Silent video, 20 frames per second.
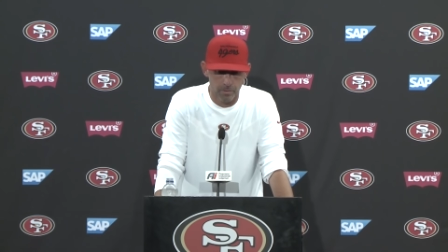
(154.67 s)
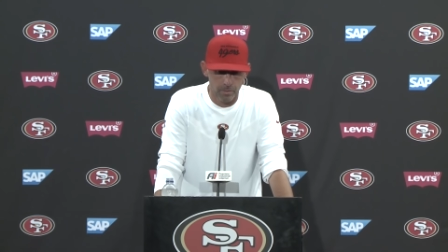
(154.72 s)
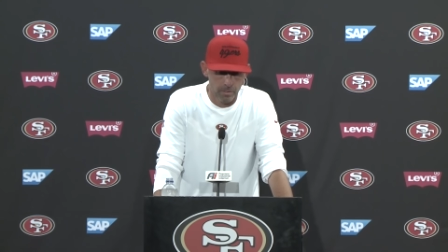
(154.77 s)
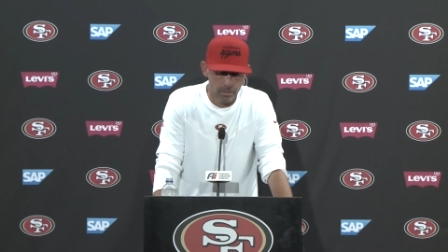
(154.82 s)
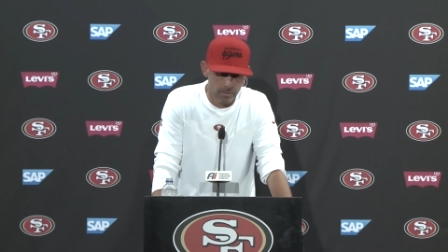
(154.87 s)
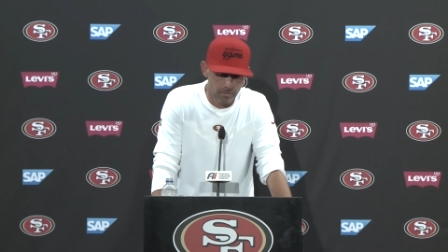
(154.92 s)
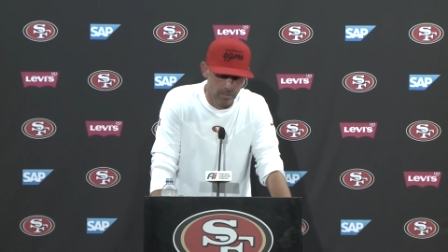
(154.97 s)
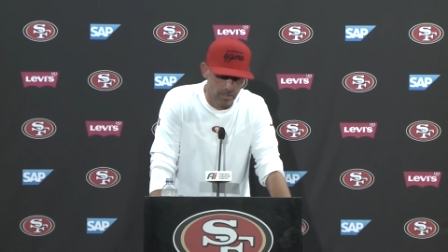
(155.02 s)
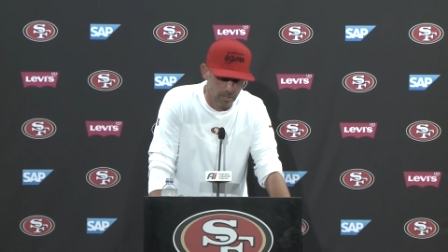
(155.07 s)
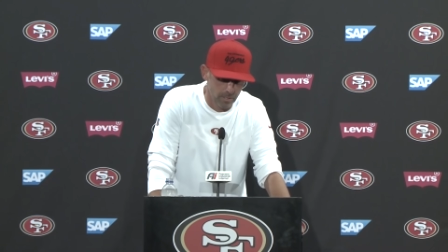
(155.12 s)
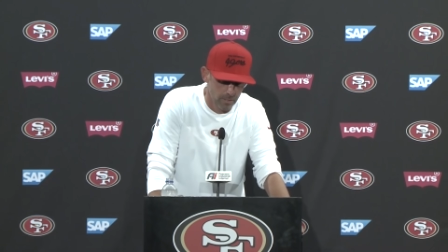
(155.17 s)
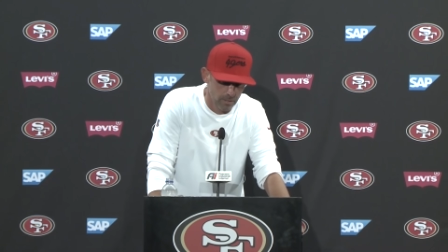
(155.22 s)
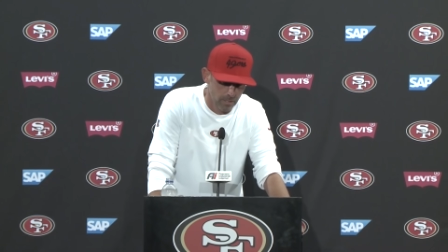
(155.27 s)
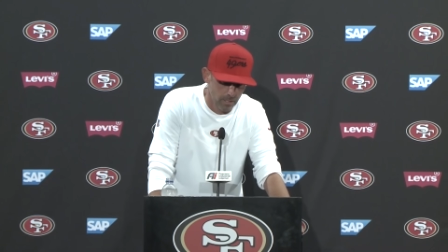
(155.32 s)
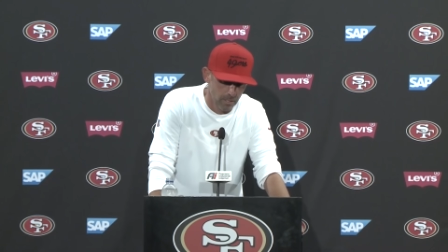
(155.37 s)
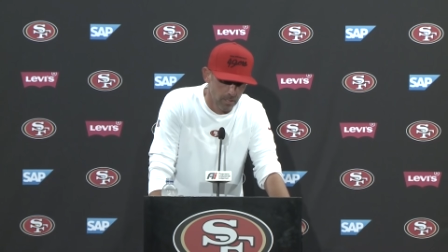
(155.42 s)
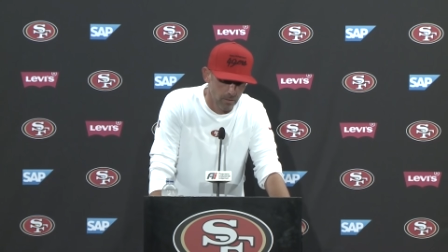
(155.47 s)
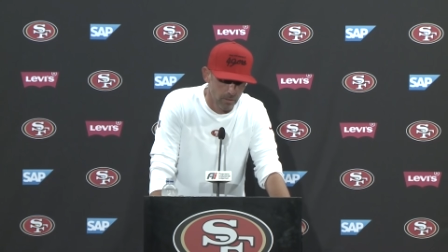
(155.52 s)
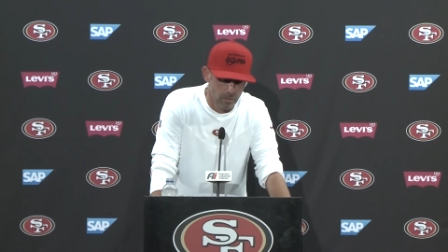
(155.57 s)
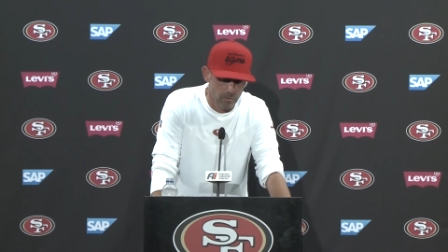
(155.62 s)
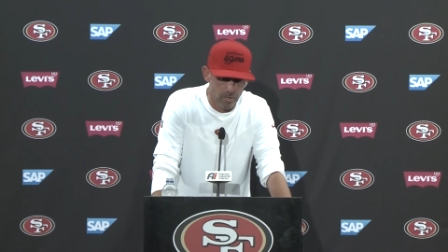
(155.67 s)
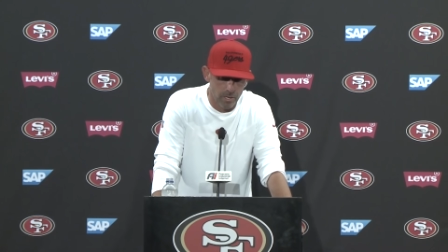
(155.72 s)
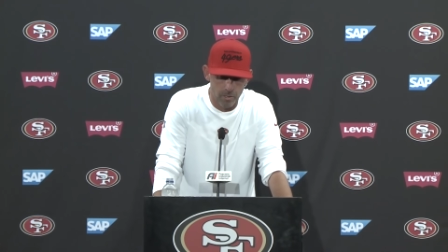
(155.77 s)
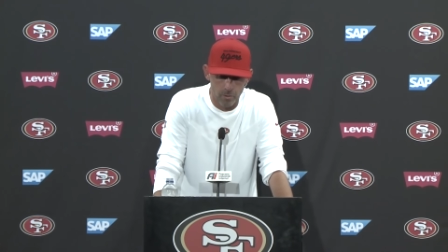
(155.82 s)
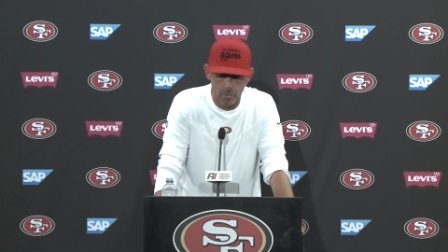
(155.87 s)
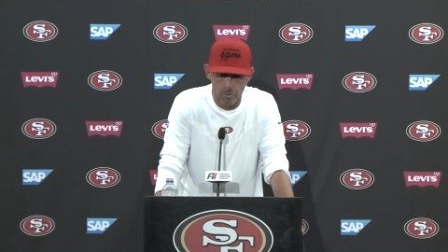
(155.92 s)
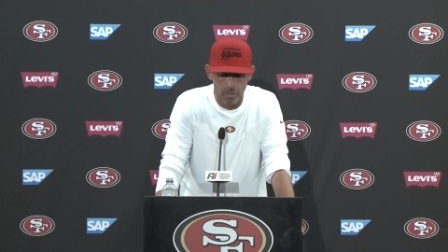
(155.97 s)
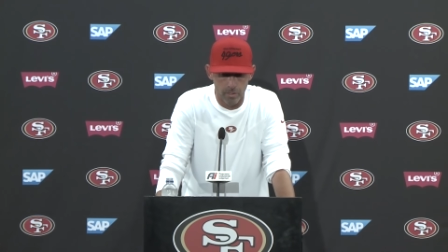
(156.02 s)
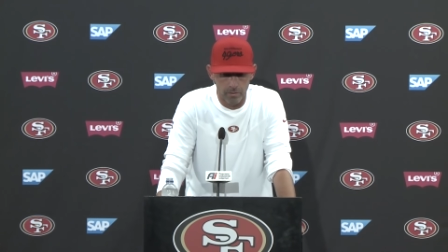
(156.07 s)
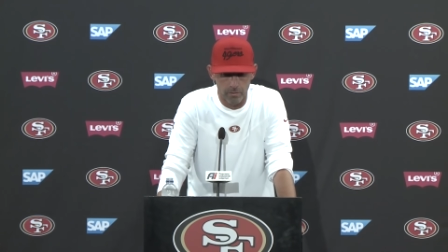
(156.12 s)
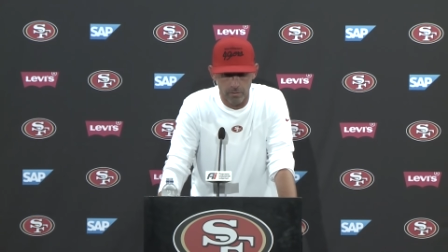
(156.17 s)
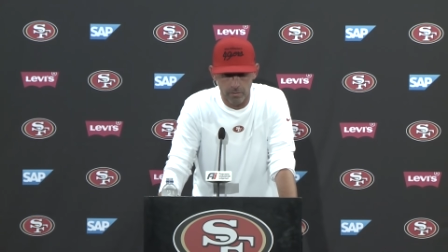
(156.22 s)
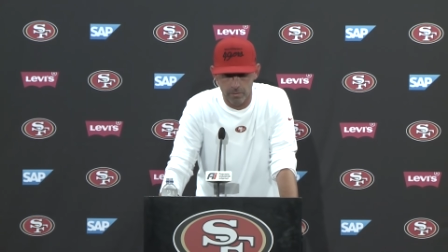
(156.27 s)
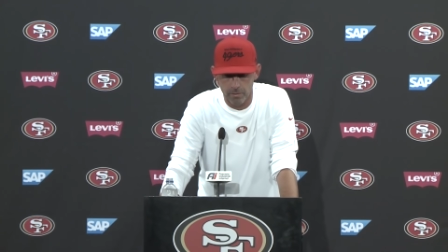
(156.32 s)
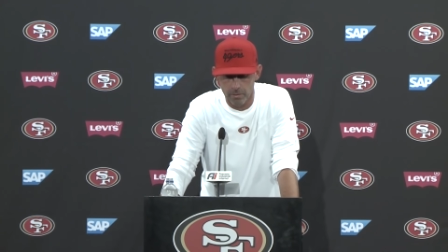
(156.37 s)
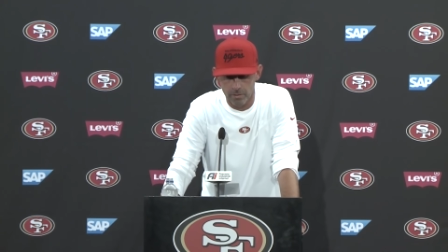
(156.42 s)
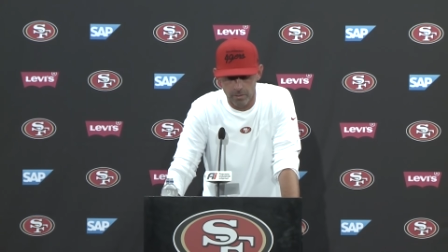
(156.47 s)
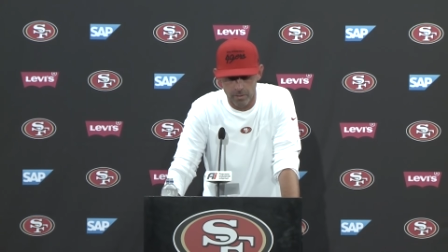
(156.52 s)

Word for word: I mean, I think he only ran it once.